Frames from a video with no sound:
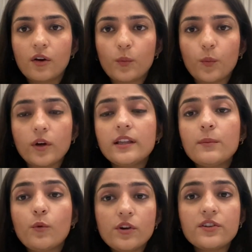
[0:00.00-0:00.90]
What they're
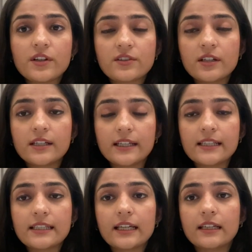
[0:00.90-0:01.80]
more interested
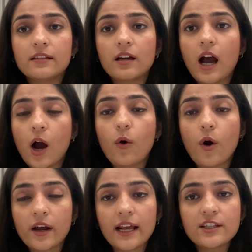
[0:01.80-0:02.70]
is in how
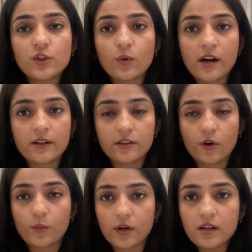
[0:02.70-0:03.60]
organized you are in your
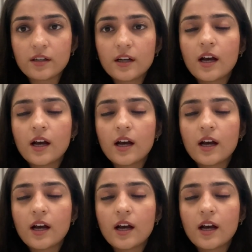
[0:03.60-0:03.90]
work,